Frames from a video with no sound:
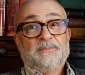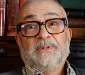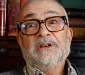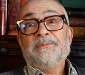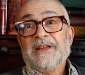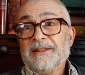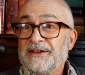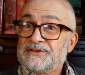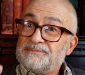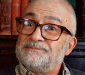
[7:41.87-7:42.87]
blimey,
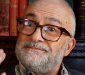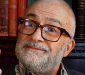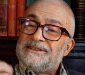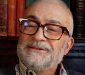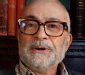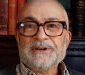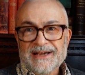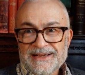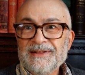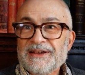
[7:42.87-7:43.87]
that's
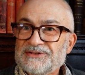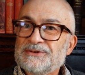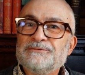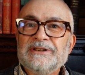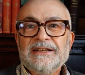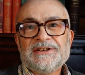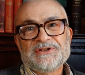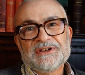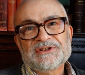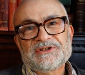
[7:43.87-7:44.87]
that's a
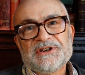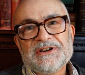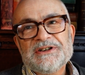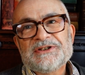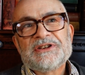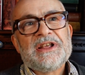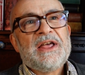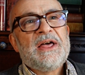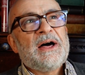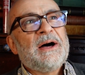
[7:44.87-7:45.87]
realistic start.
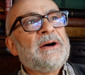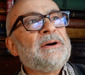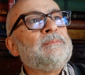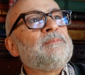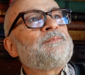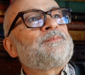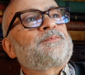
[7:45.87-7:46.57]
Sorry,